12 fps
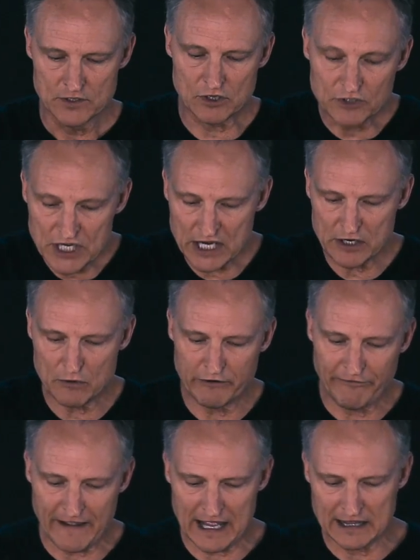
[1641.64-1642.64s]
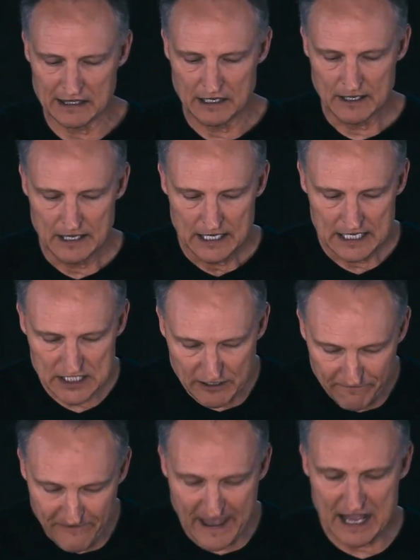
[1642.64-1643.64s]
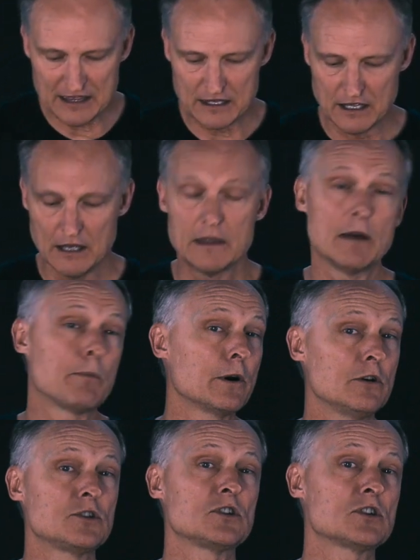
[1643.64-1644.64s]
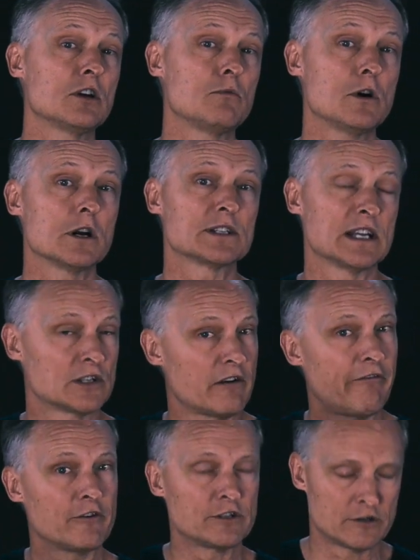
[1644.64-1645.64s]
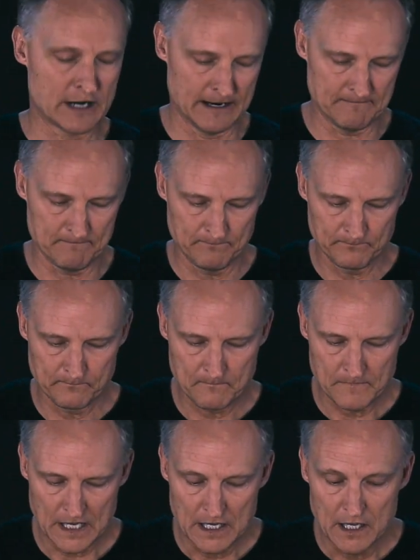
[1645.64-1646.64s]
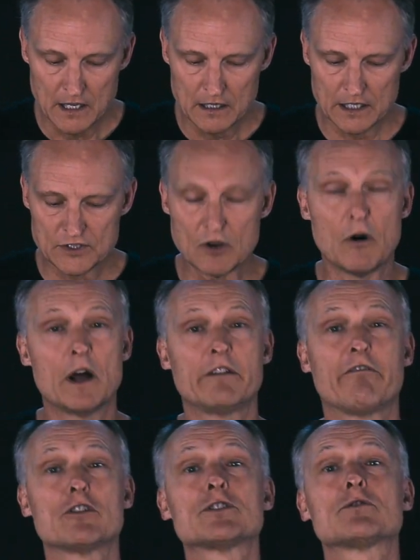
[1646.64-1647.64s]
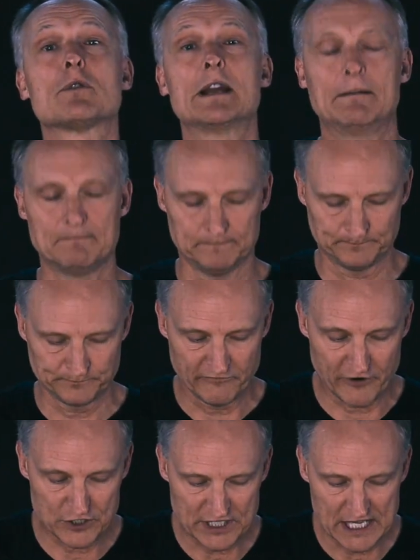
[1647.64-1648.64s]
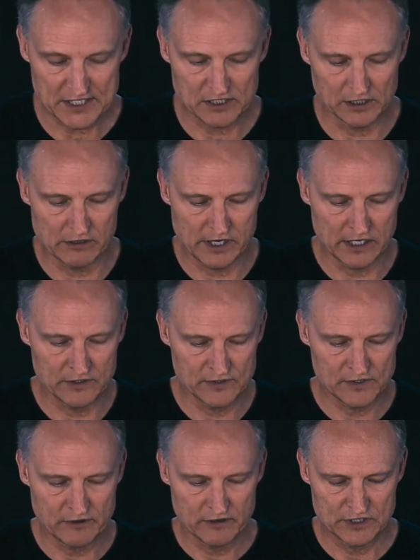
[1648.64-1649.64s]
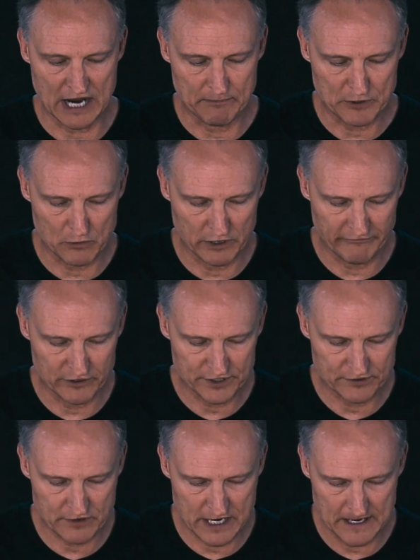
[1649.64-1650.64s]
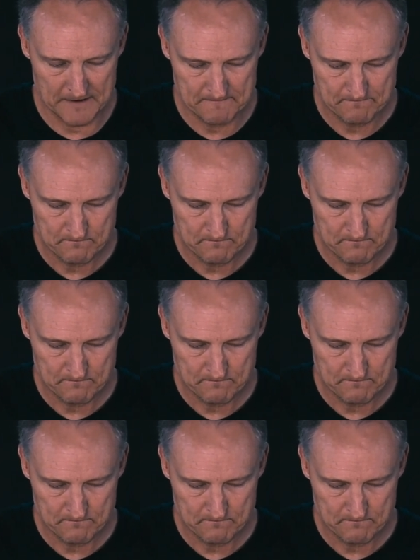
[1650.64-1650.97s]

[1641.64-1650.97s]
So genuine faith is a faith that produces good works. That's our first trait. Let's go on to verse 3. 1 Thessalonians chapter 1, verse 3.